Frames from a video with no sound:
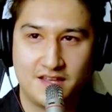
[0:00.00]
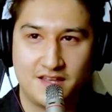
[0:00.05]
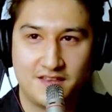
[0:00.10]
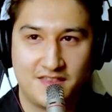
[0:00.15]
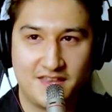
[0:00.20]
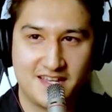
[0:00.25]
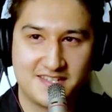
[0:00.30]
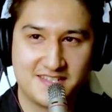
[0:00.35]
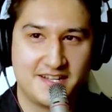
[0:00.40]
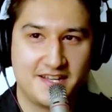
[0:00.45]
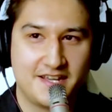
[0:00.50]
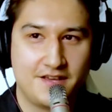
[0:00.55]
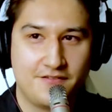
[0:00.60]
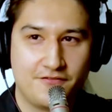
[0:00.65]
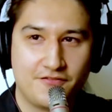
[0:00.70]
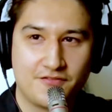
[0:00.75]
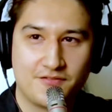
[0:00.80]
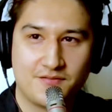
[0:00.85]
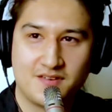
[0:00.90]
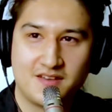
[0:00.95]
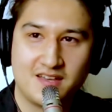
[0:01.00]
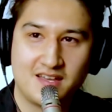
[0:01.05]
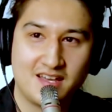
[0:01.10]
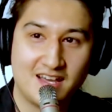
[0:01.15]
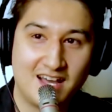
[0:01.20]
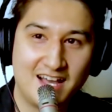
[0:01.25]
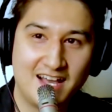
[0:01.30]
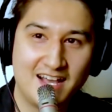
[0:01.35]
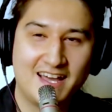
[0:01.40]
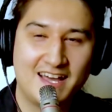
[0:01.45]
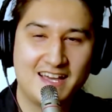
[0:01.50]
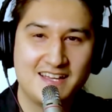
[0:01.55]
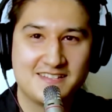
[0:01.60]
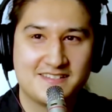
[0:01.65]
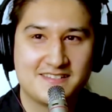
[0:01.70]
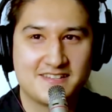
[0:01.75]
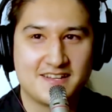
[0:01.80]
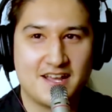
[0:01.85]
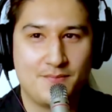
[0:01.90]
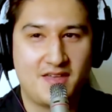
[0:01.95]
Thanks, Dave. Hi
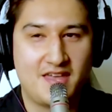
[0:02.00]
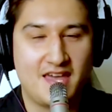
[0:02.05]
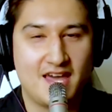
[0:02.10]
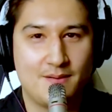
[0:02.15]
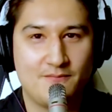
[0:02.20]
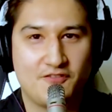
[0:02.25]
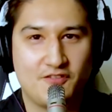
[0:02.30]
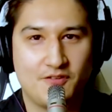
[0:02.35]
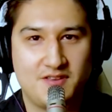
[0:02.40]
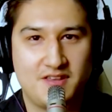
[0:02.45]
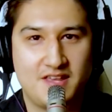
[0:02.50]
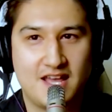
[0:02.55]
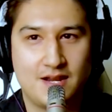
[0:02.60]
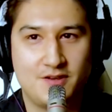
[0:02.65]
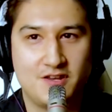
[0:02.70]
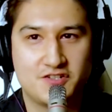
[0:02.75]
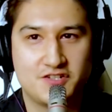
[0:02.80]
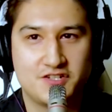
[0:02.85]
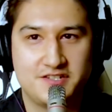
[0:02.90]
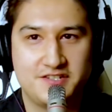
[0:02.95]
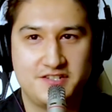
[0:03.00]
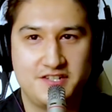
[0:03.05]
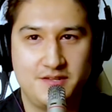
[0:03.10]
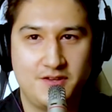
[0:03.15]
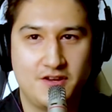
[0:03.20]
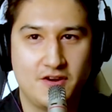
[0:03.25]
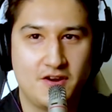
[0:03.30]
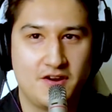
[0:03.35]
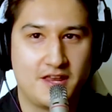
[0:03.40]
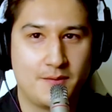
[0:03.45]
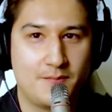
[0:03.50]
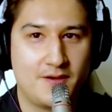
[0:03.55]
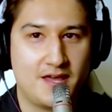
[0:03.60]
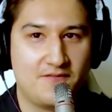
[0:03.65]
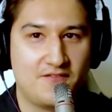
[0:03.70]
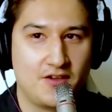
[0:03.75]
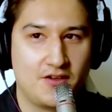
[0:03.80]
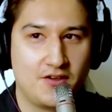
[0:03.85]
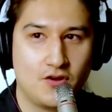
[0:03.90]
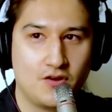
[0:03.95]
guys, I'm Cam from the animation team here at
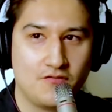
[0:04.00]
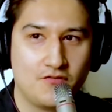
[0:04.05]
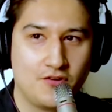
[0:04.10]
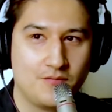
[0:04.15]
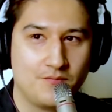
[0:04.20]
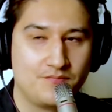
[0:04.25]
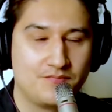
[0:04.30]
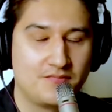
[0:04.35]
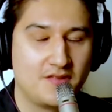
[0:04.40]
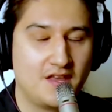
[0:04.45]
Gaban Vancouver,